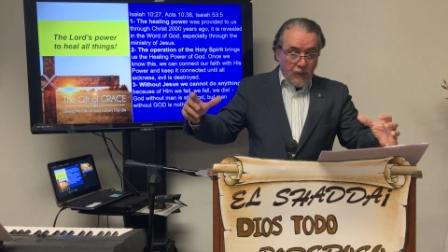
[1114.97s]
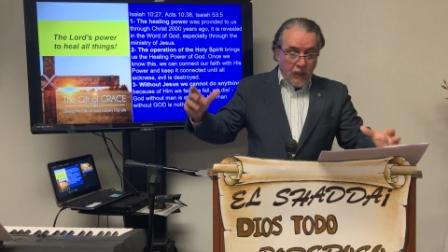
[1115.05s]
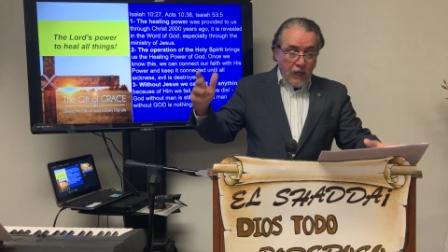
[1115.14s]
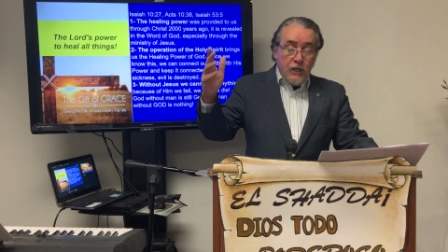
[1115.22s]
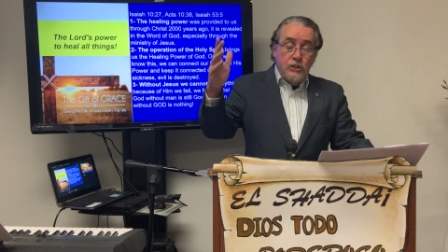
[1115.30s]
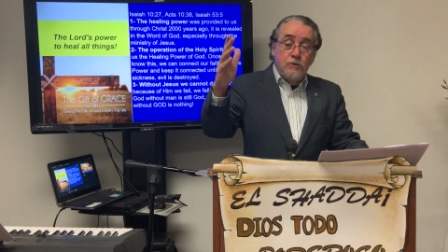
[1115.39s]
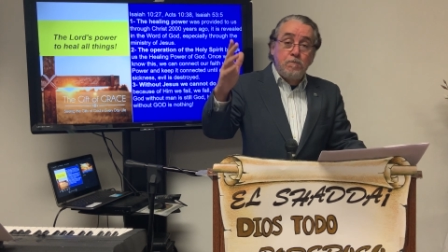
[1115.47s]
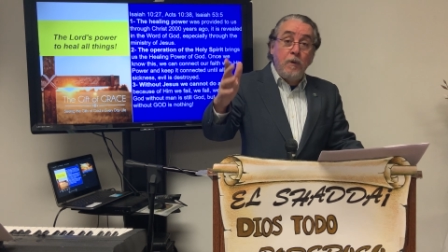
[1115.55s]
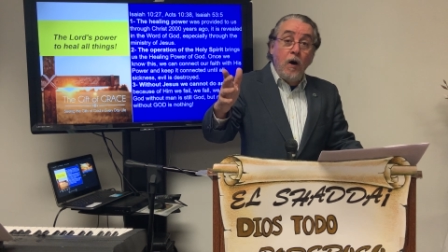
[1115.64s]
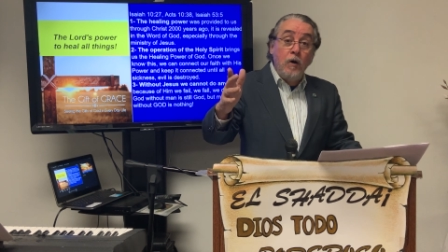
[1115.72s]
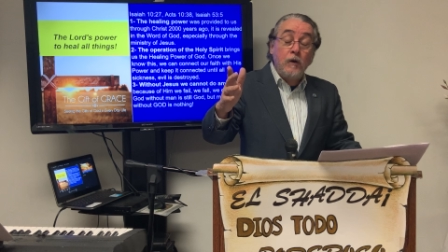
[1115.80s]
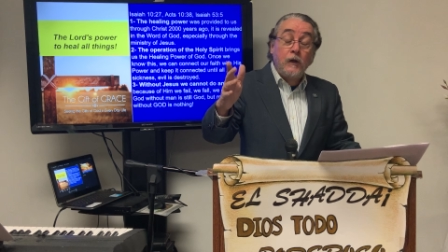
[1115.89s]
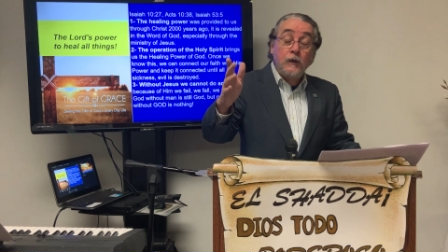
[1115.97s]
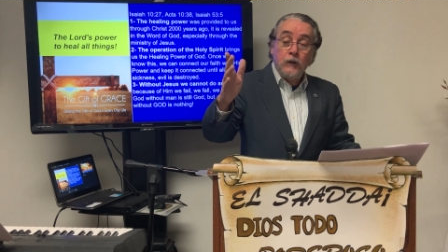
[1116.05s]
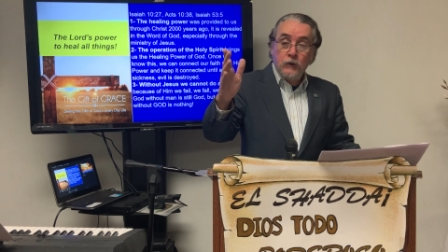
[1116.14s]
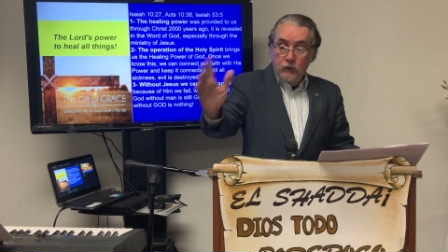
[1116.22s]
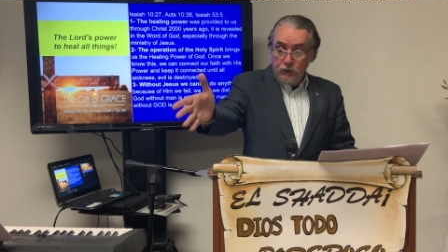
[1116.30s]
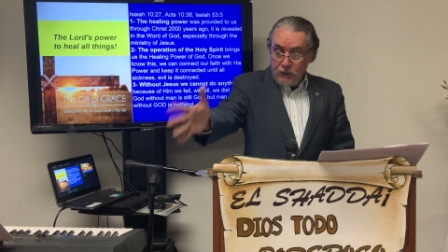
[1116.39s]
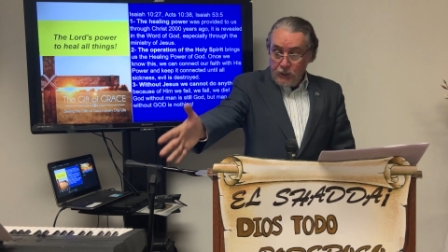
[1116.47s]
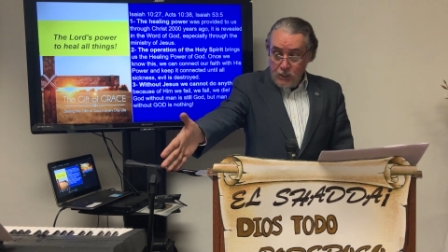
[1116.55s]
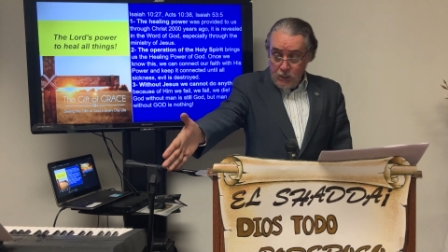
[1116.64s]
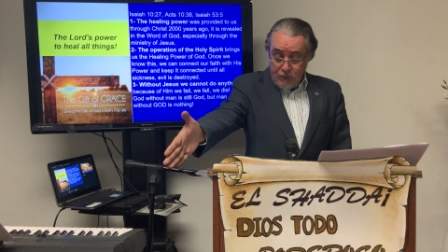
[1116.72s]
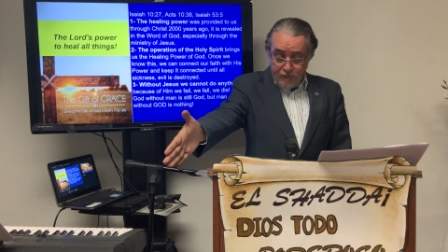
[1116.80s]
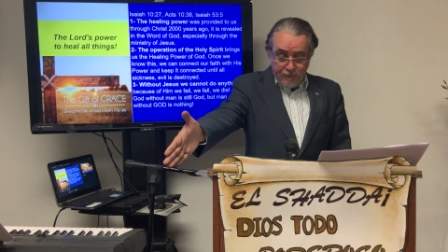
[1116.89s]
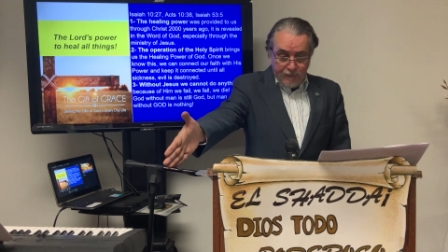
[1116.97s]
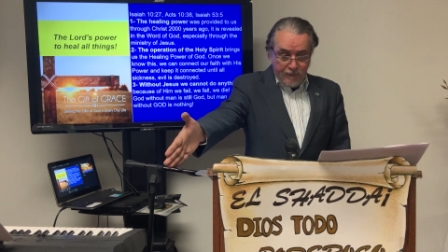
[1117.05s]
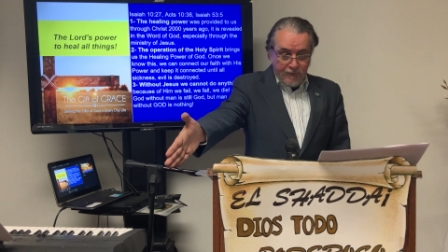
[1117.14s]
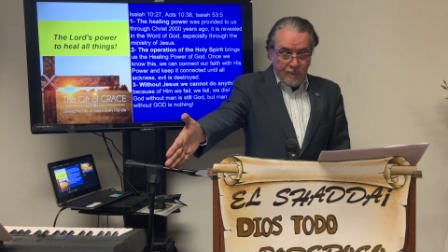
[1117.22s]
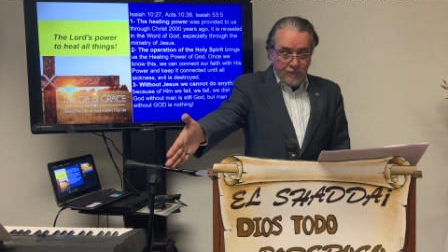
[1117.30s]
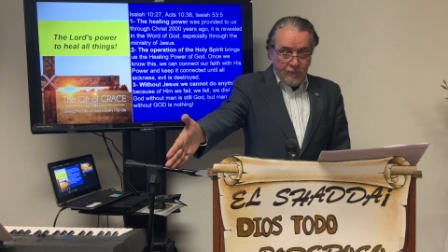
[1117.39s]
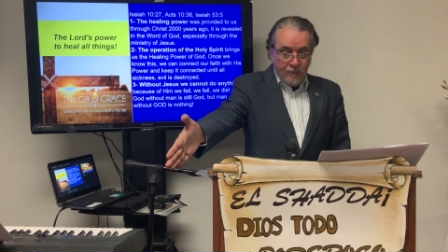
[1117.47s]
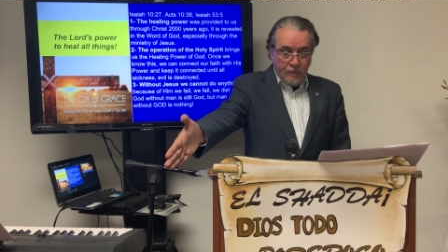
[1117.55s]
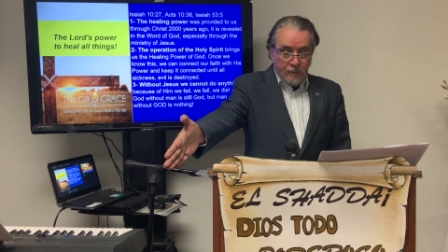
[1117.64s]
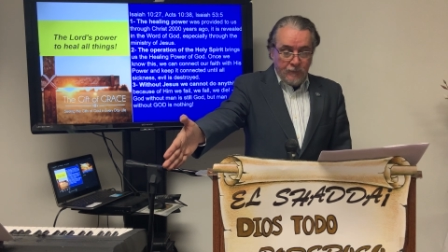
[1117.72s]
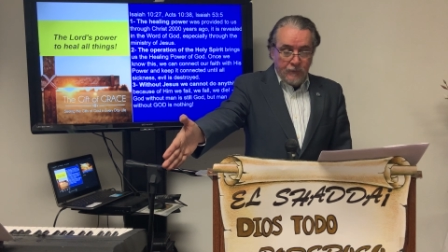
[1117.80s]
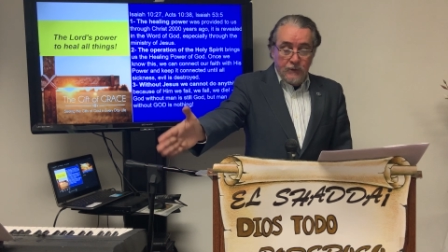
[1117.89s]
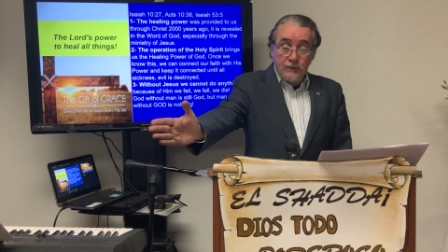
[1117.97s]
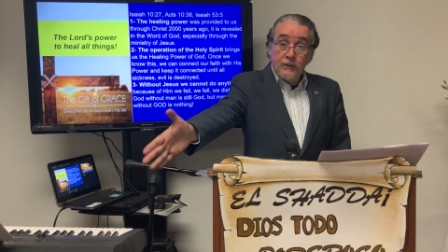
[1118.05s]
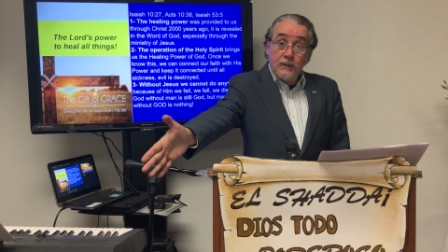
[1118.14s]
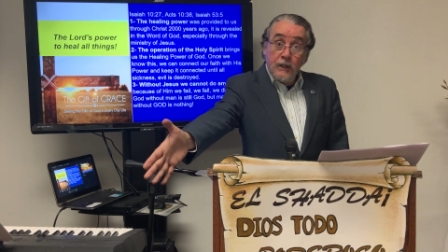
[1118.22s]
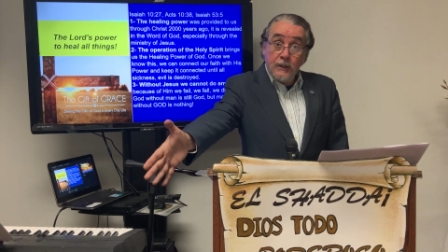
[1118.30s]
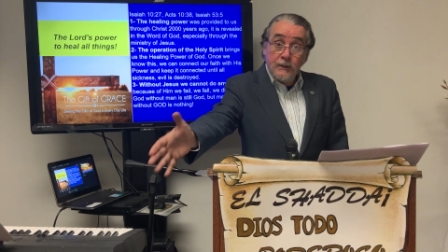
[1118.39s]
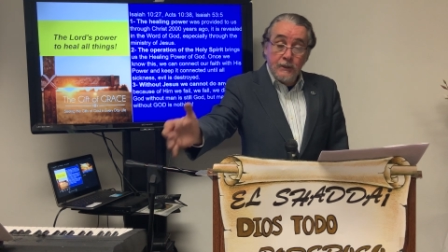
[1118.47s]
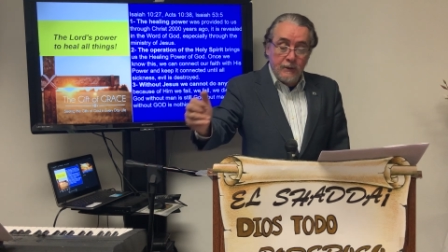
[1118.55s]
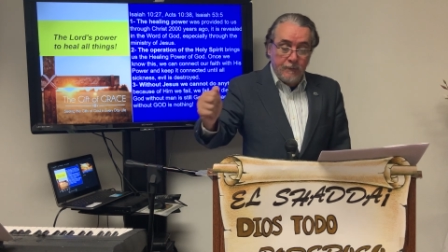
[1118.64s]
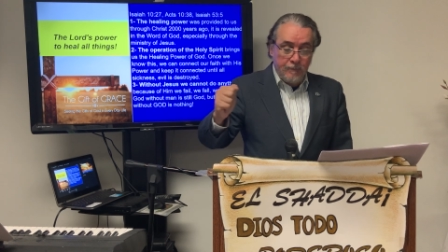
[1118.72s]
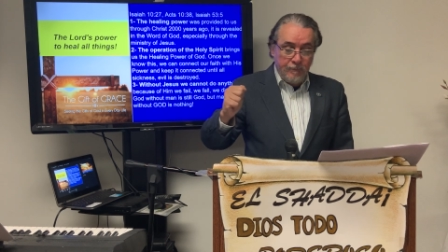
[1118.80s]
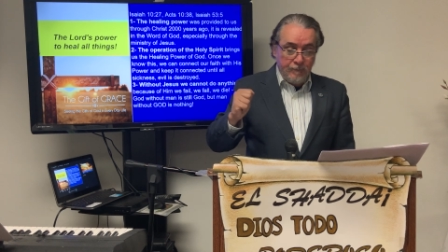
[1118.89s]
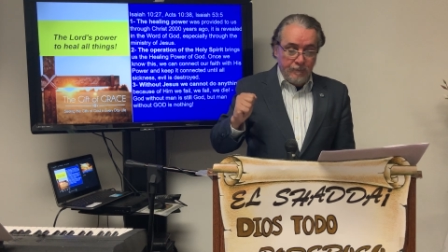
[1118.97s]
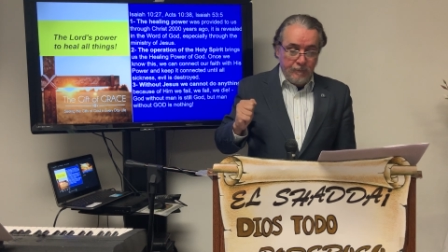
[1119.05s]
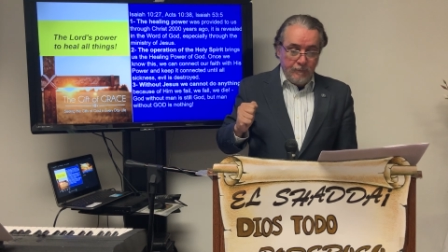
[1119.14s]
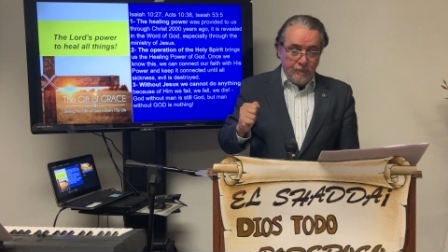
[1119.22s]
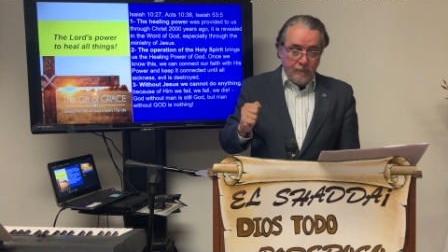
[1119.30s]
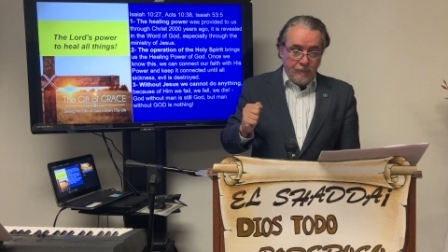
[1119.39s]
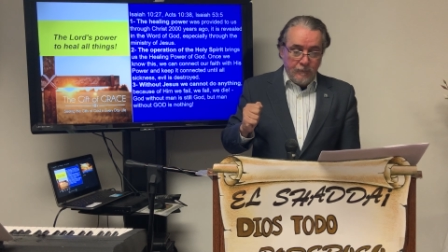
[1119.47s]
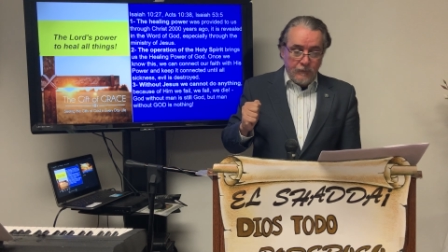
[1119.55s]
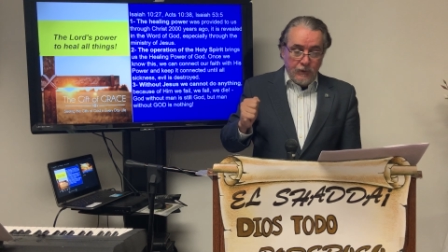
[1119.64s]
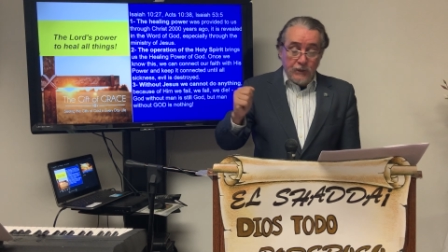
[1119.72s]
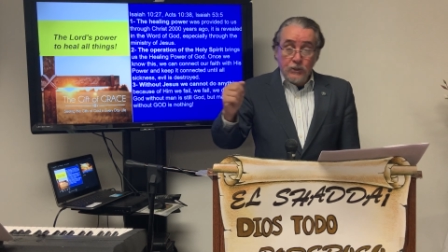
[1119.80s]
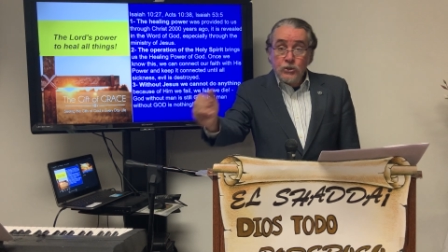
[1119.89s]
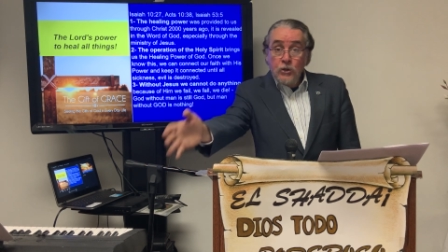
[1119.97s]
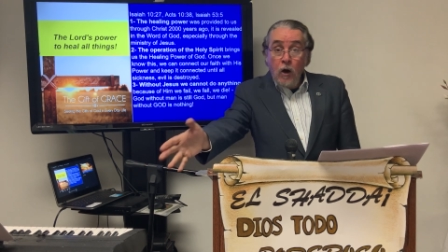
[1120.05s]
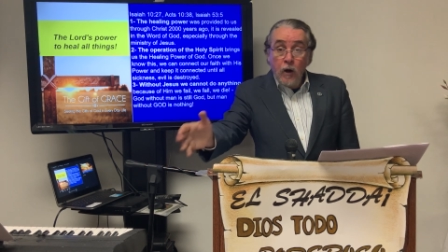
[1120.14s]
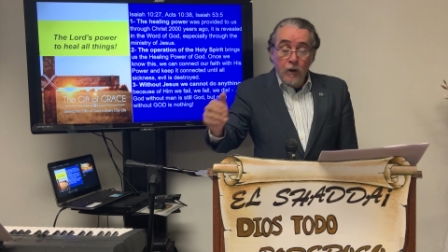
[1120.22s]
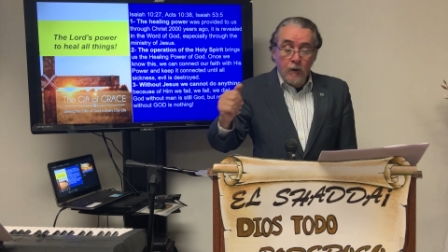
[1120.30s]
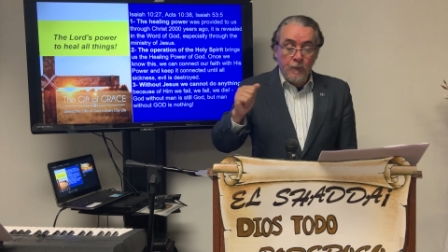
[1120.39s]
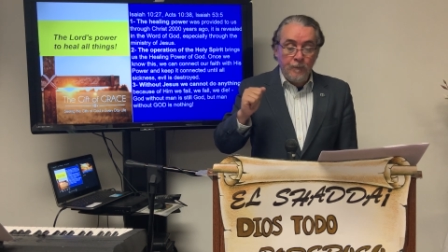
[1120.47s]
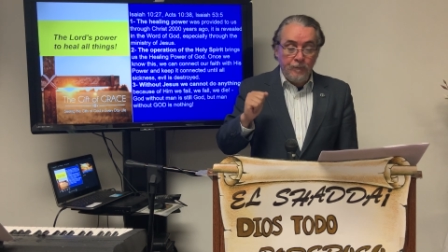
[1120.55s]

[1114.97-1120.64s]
He spoke to the earth, to the dirt, to the soil.